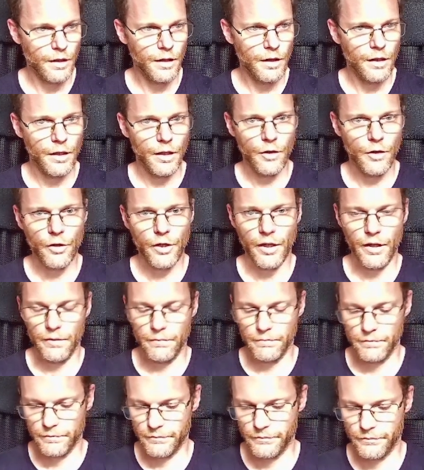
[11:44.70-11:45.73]
Okay,
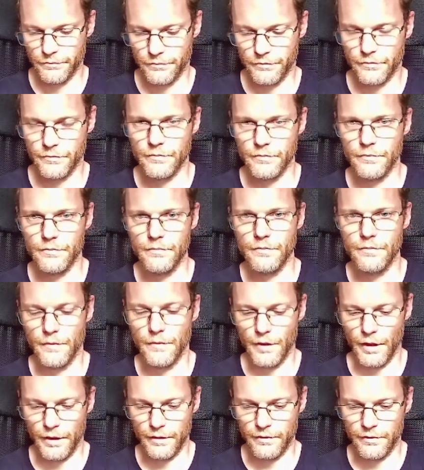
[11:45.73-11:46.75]

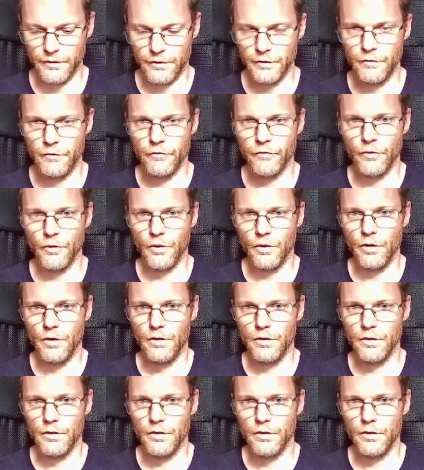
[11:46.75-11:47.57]
that's it for